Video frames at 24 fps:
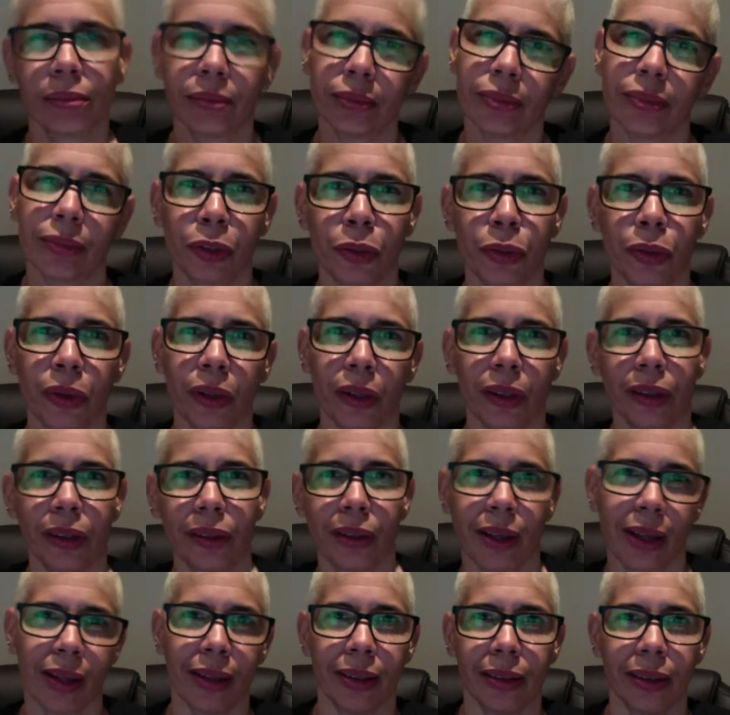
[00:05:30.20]
cool
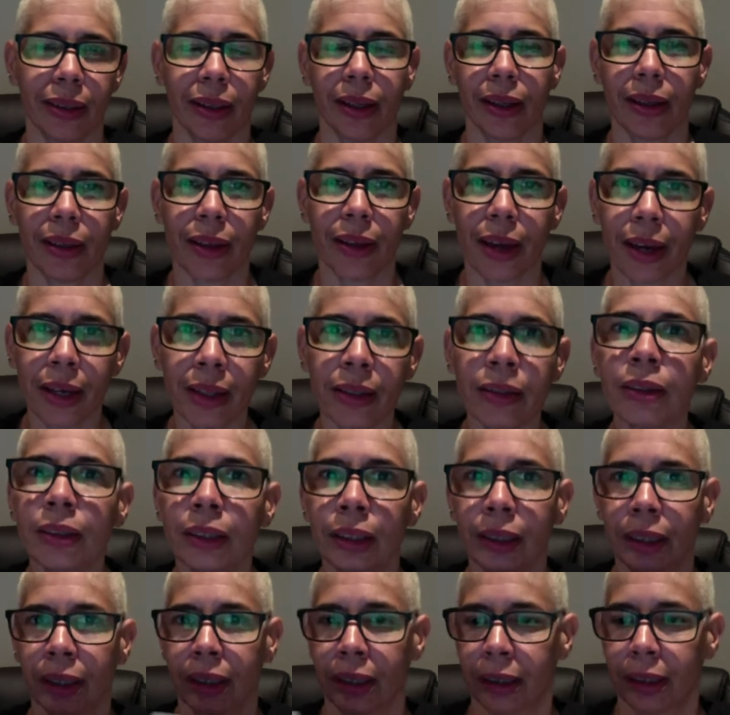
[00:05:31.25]
little thing.
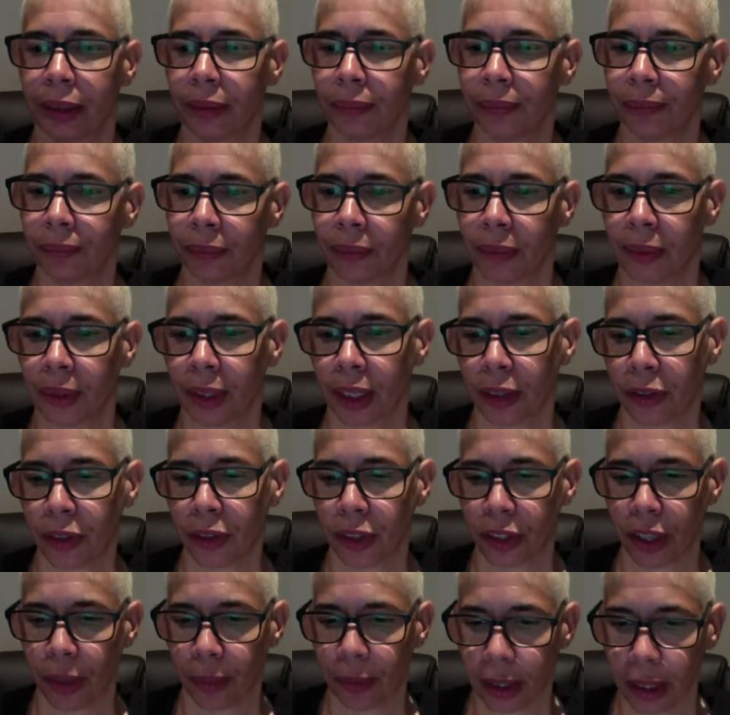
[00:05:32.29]
Gives you
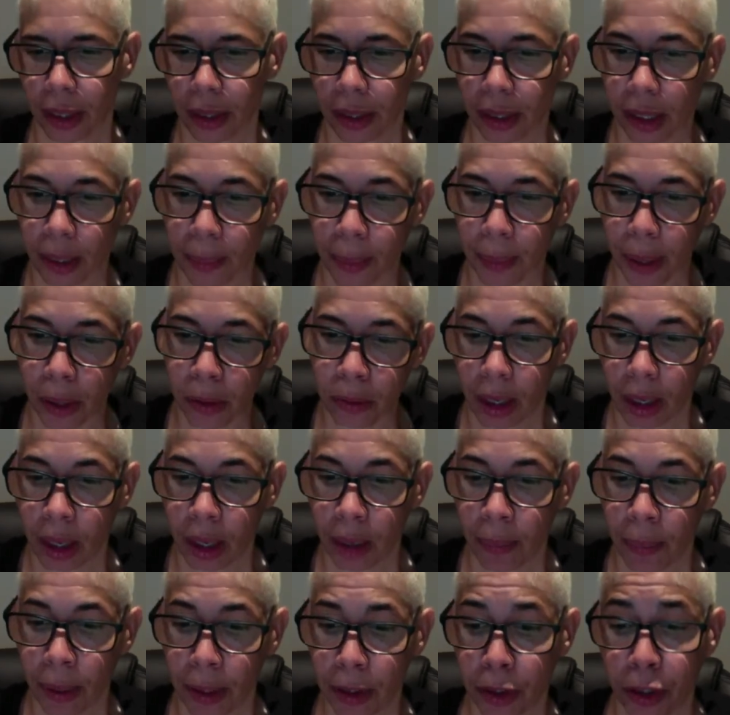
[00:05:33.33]
something to think about.
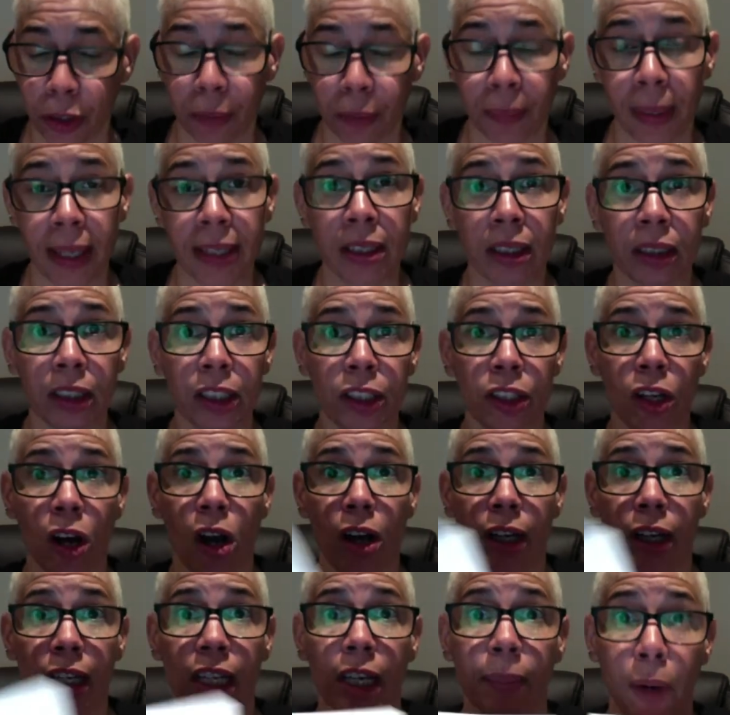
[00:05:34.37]
But you're basically
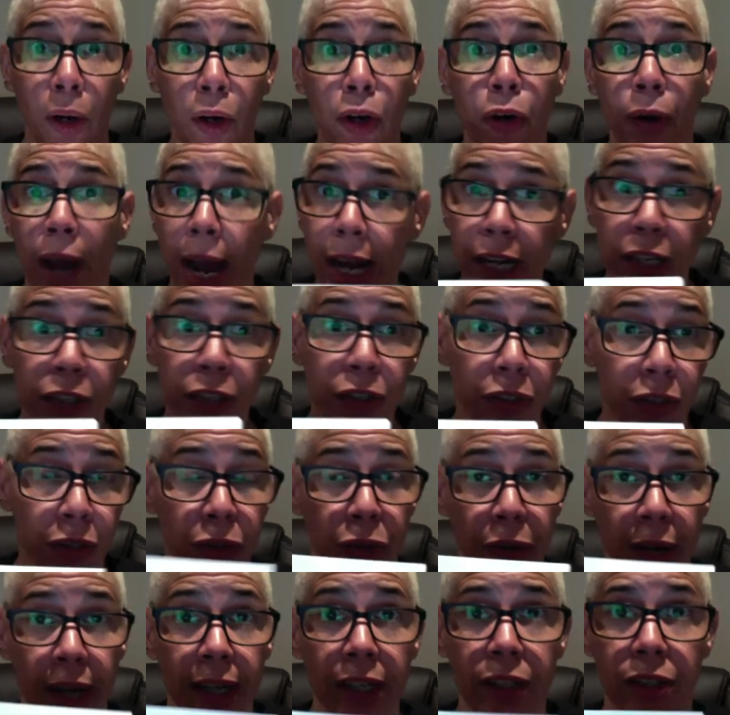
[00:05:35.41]
talking about gratitude.
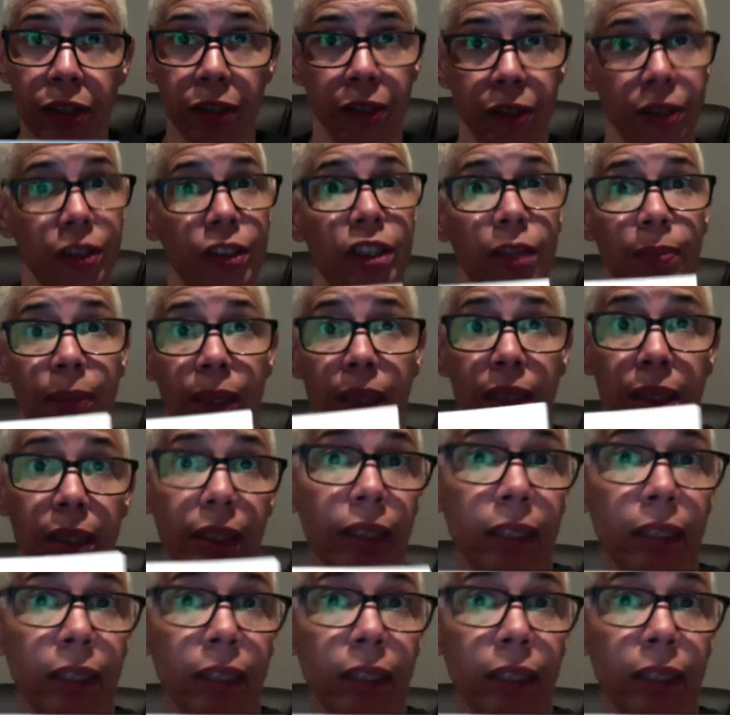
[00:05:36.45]
Gratitude is the big thing